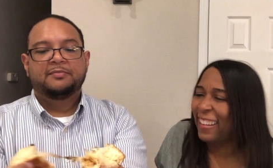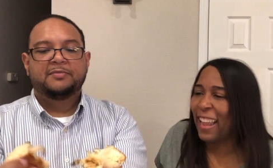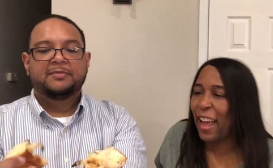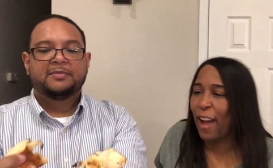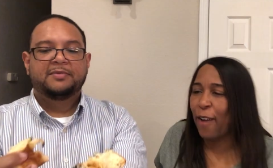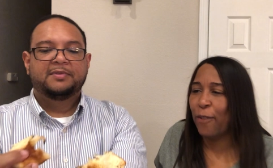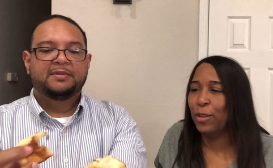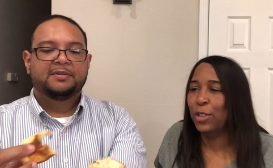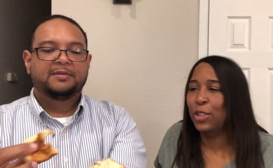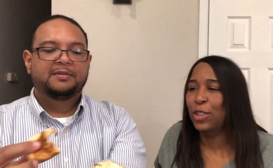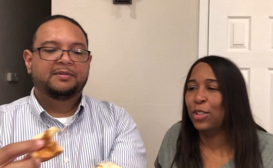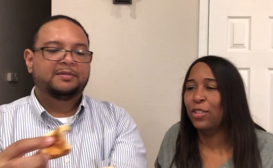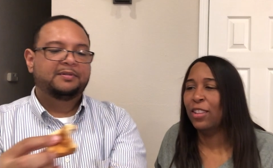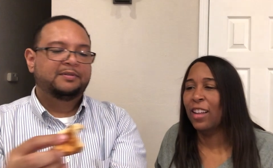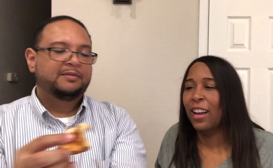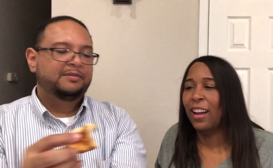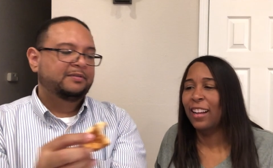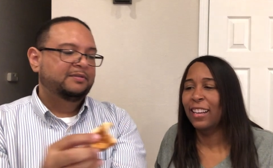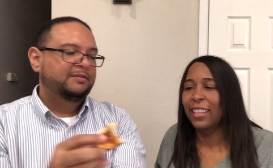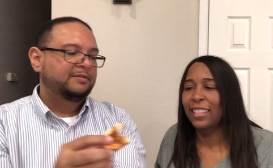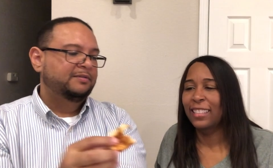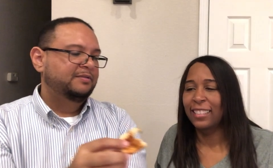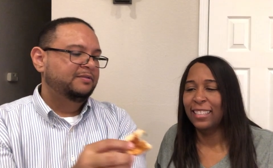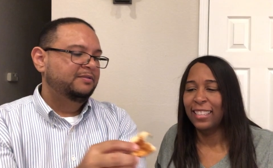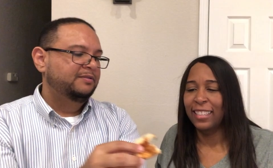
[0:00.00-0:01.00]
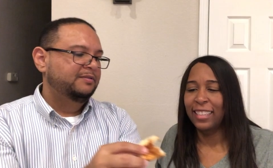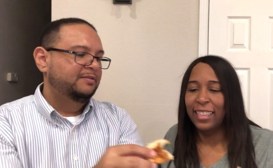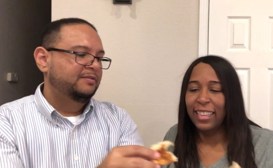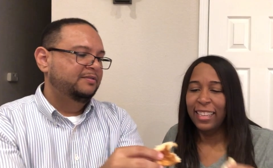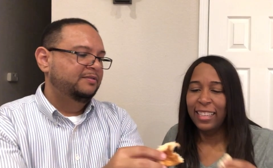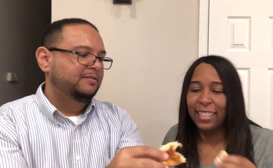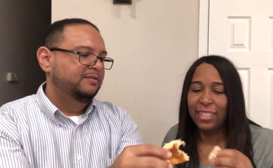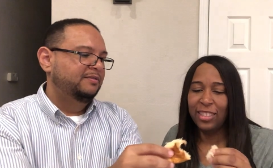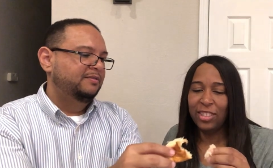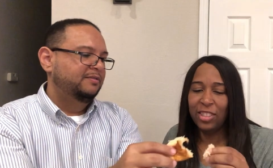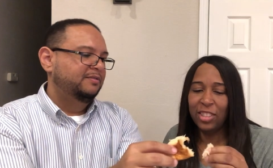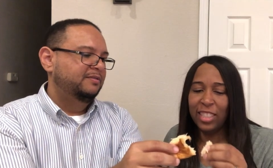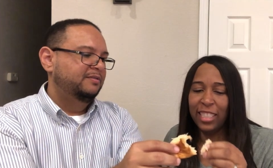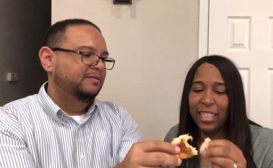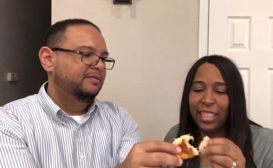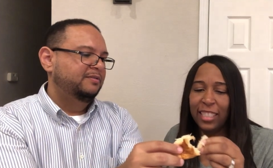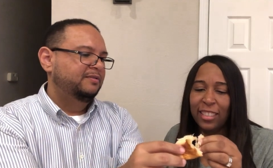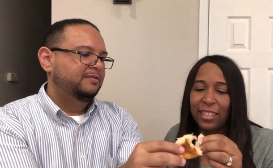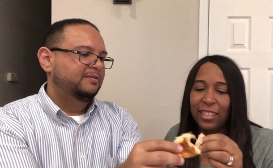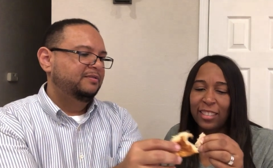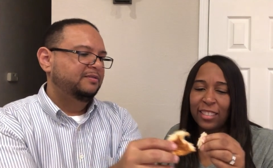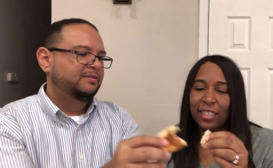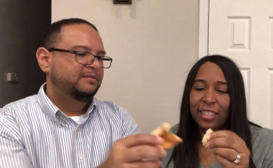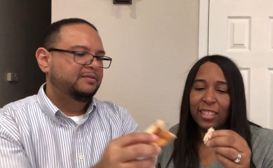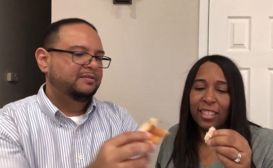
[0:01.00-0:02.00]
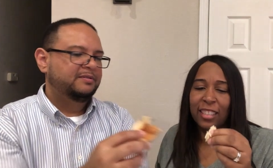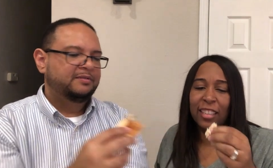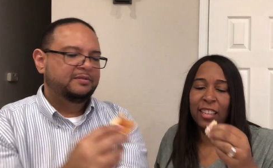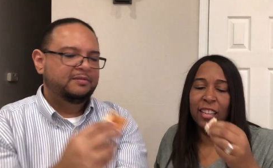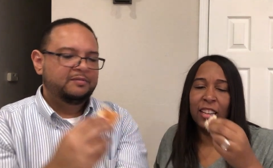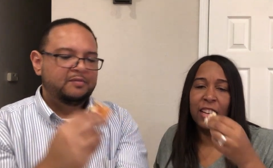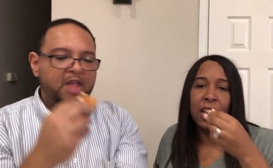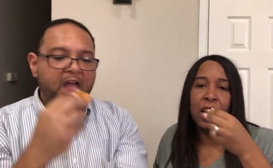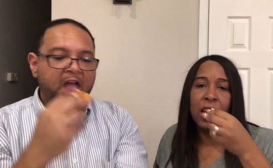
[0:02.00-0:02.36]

Speaker 1: Not what you thought, is it? Cheers.